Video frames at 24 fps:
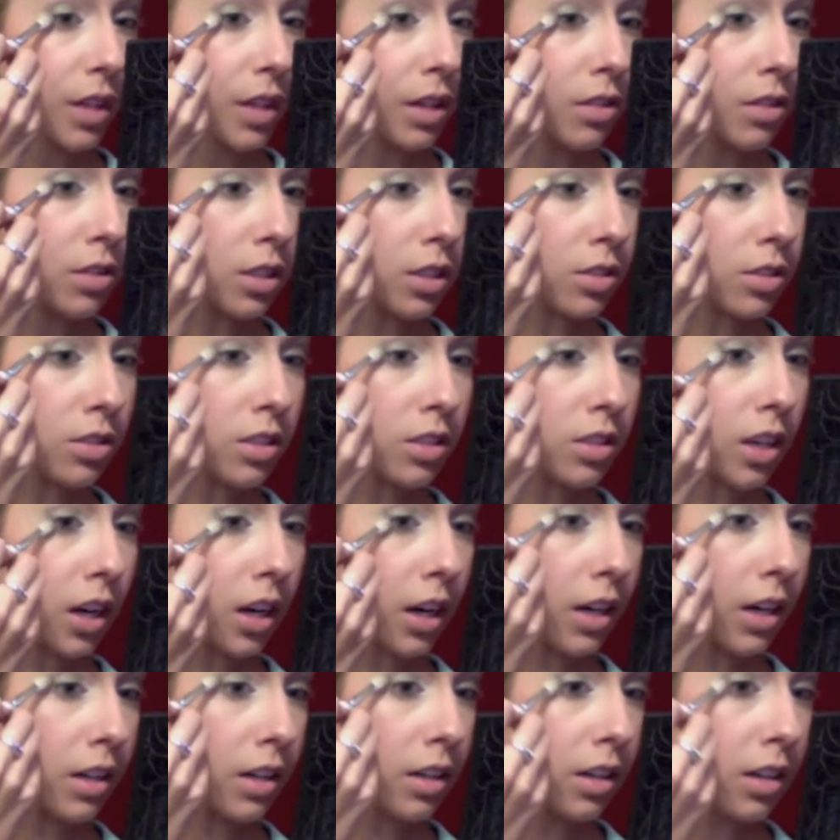So
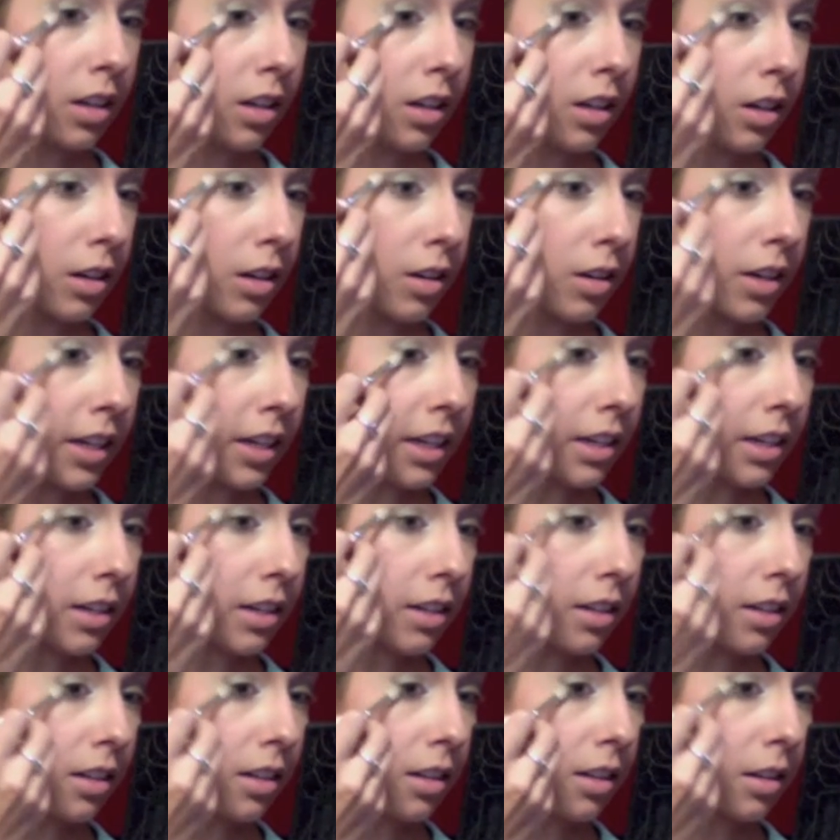start
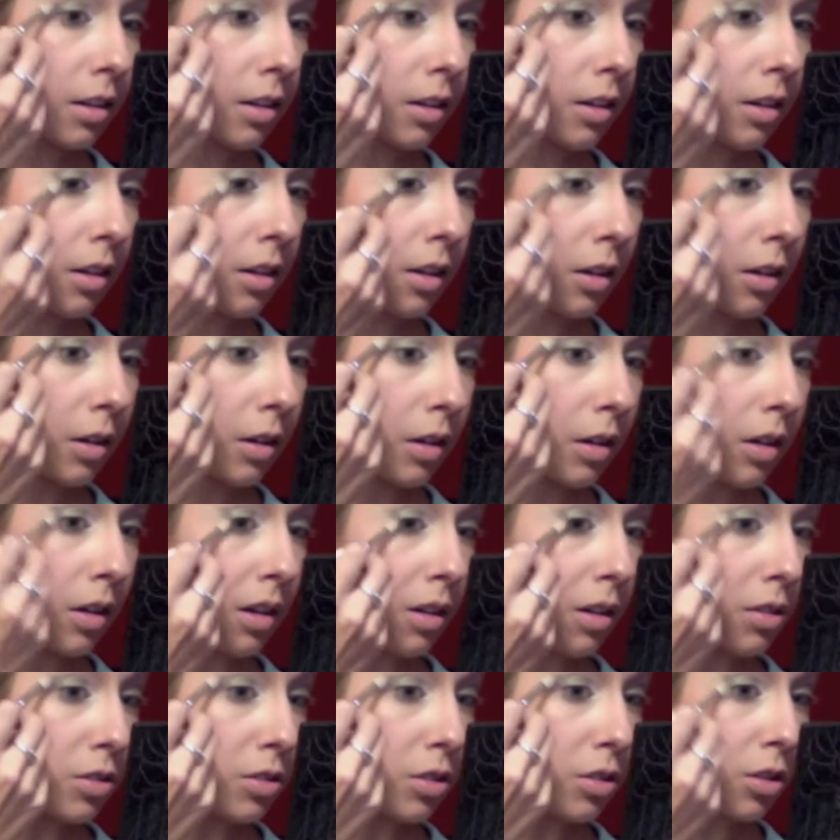here,
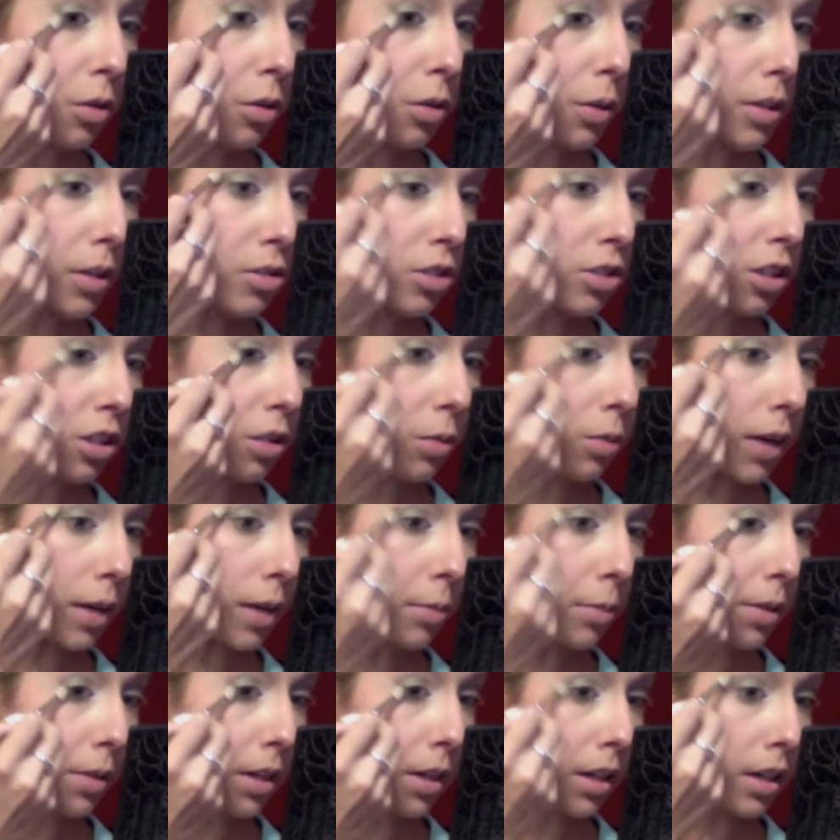do windshield
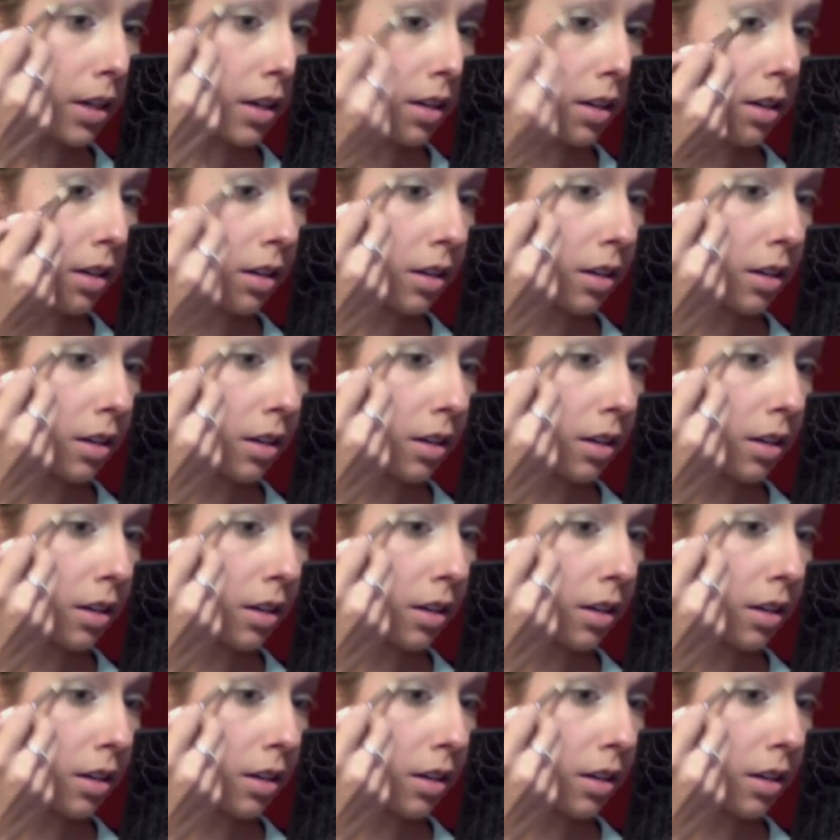wiper,